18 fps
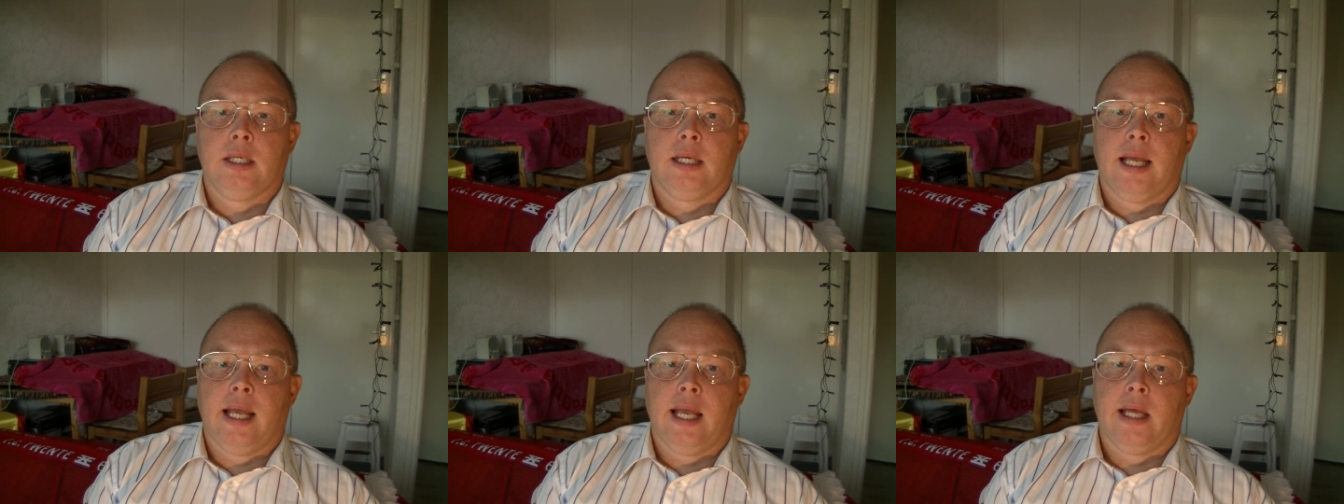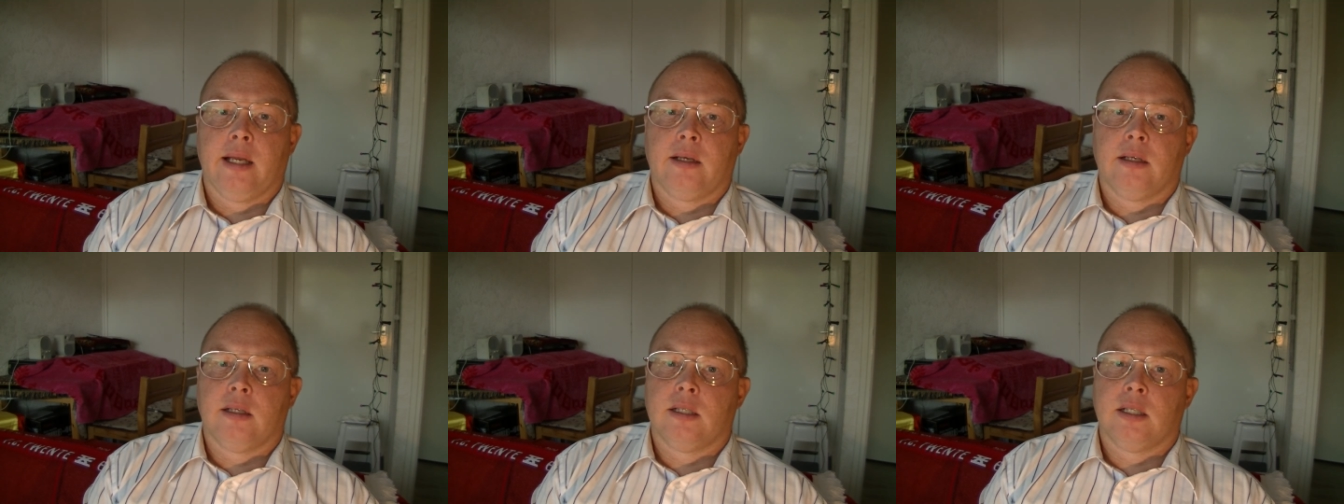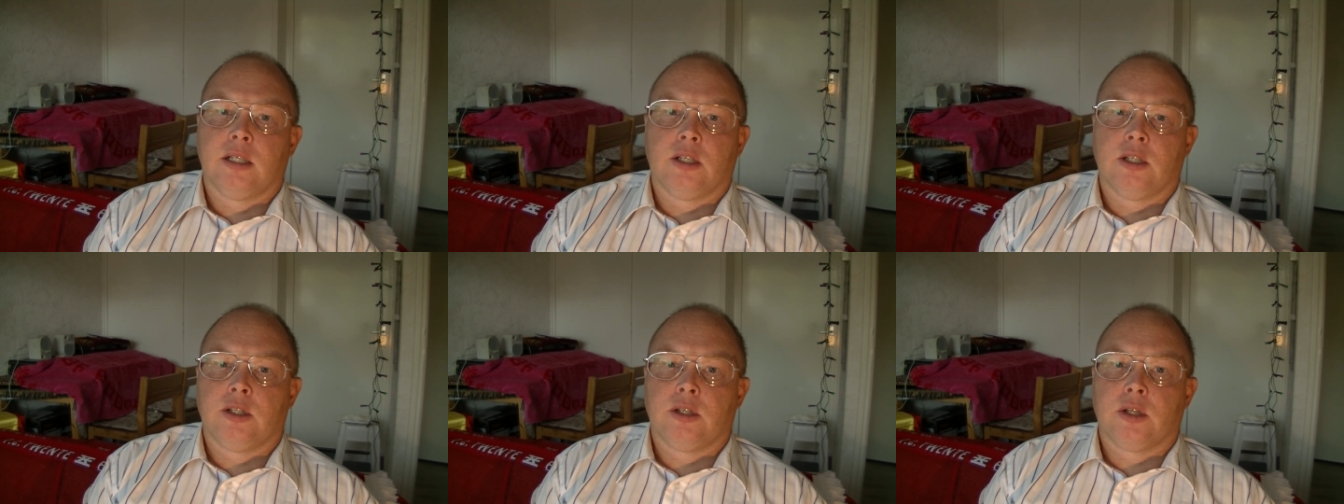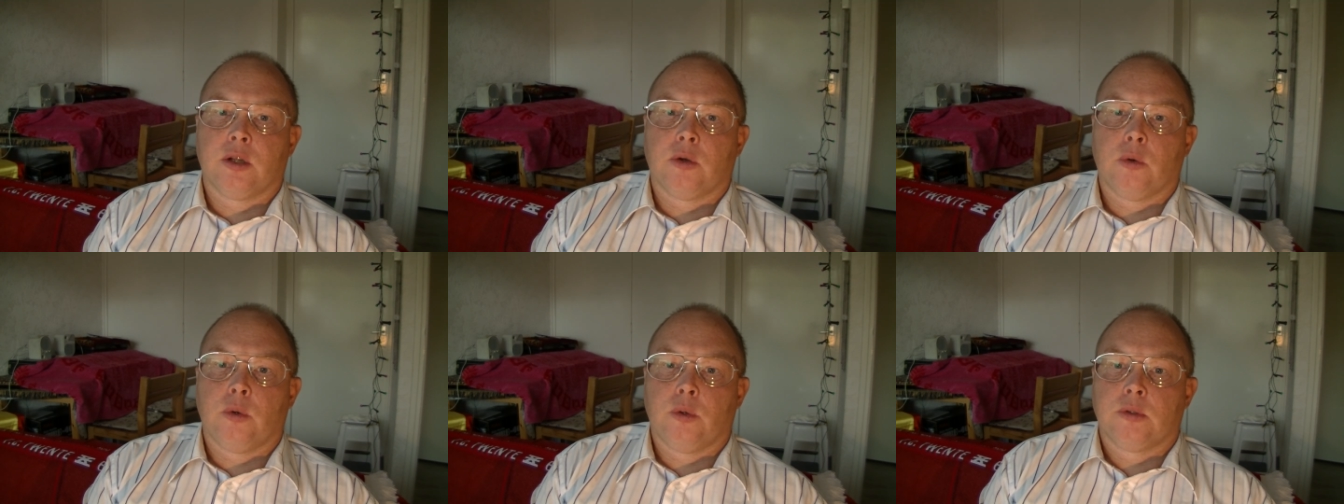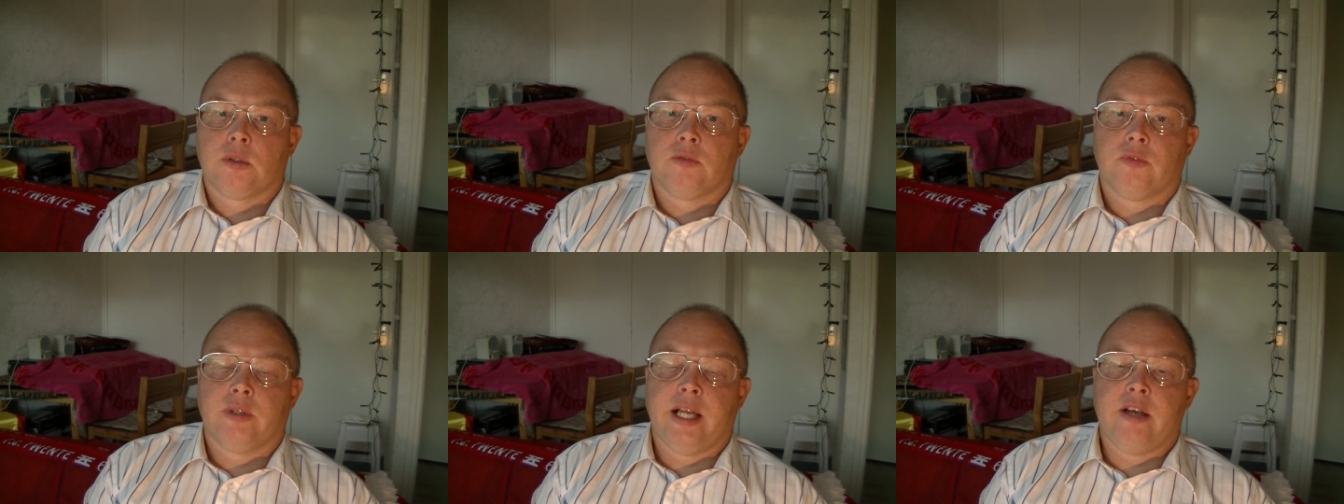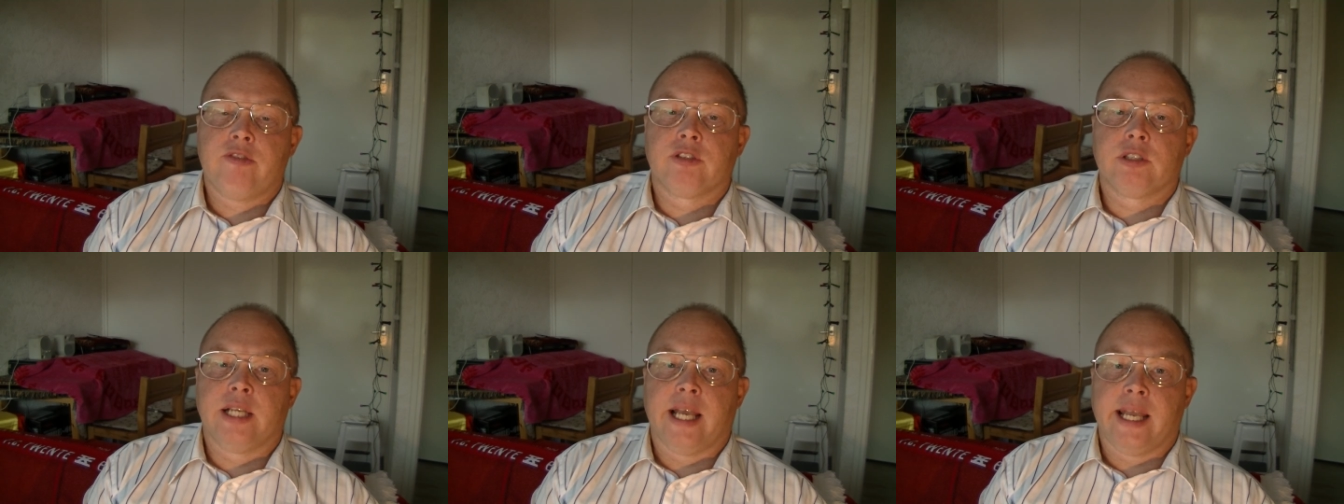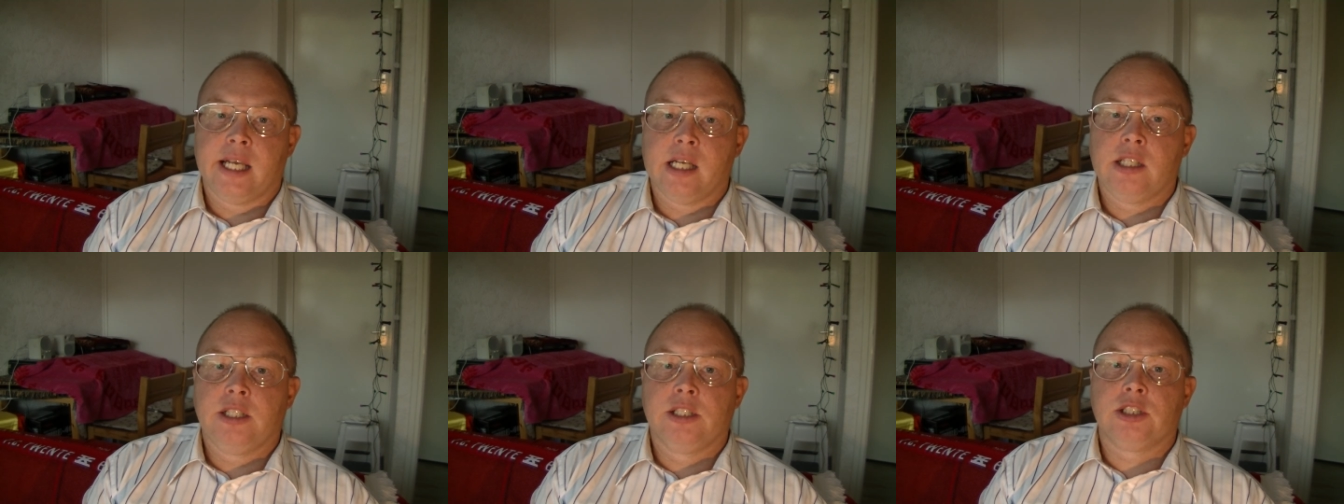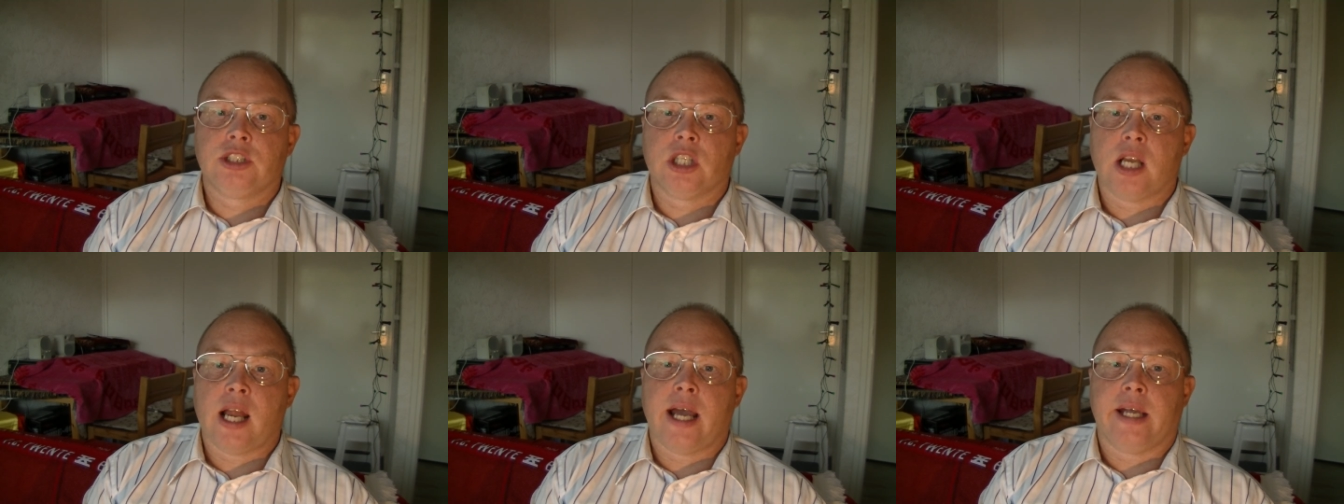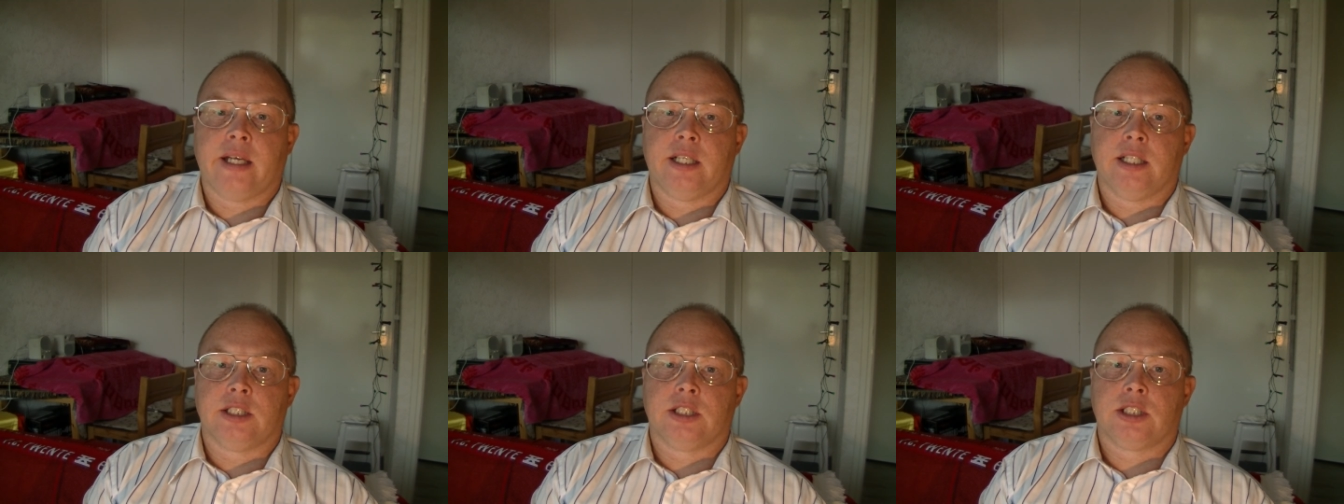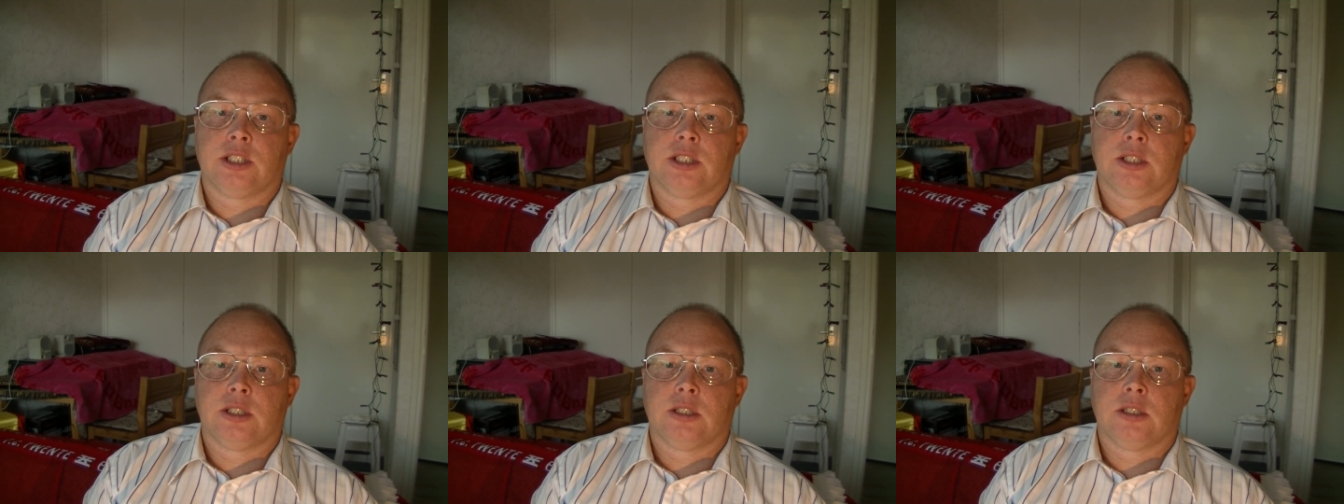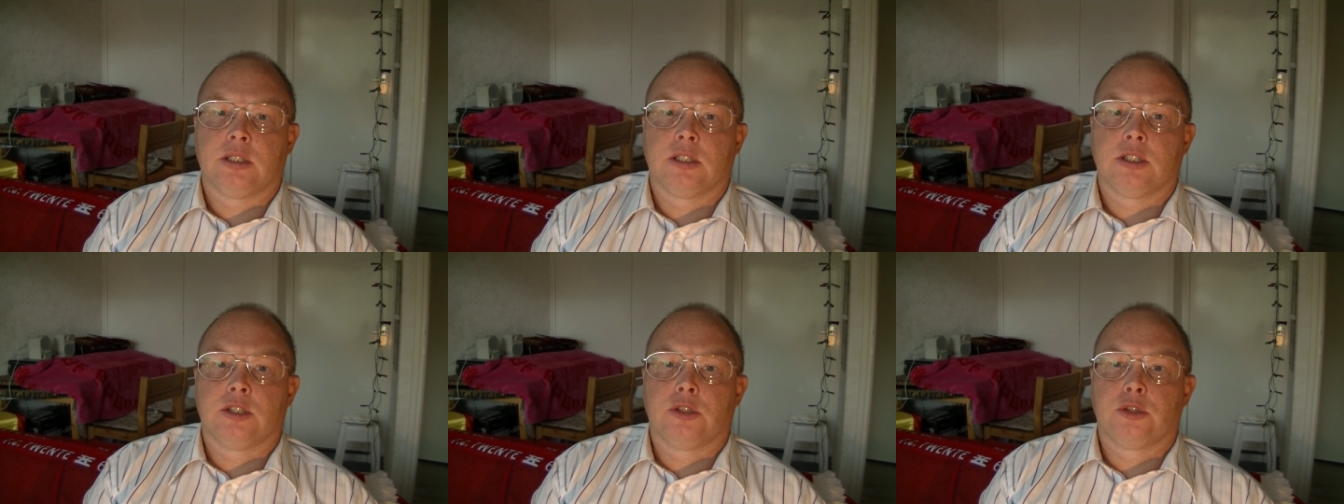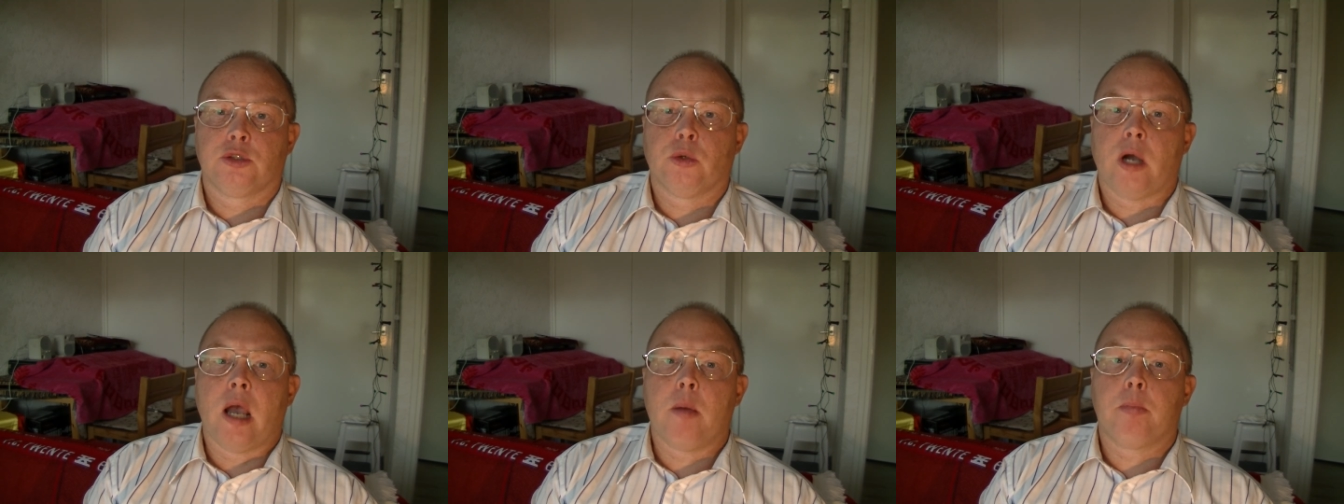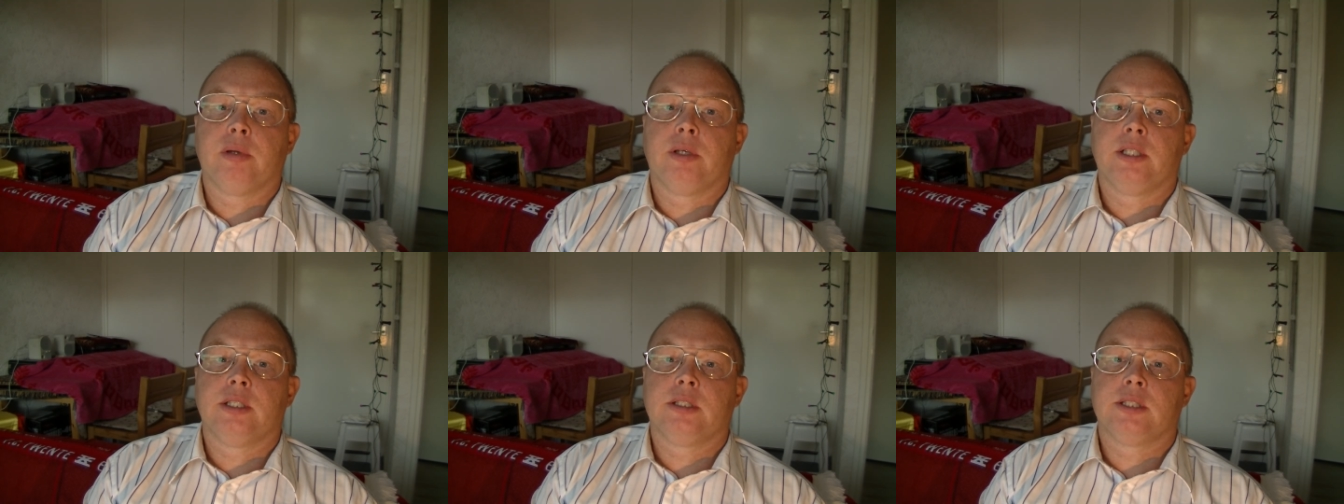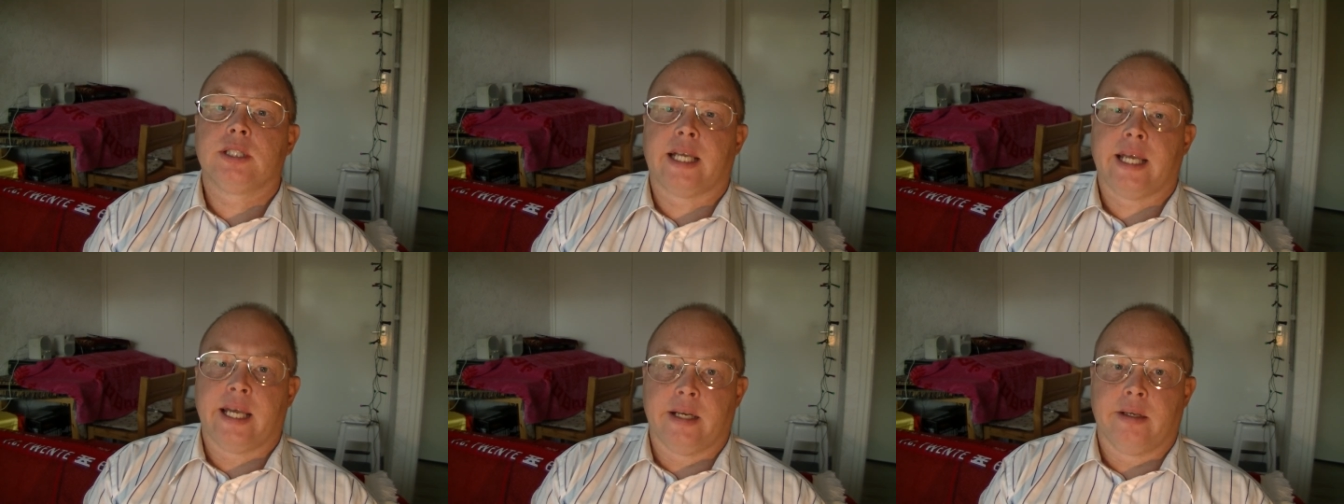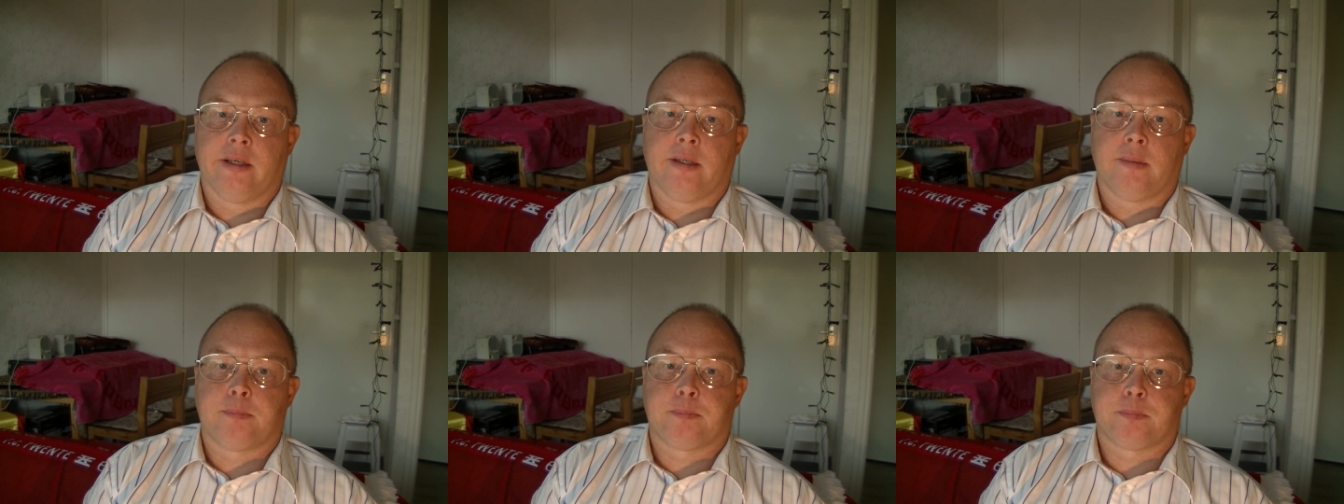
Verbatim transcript: and uh, whenever the aliens like it. To happen it can.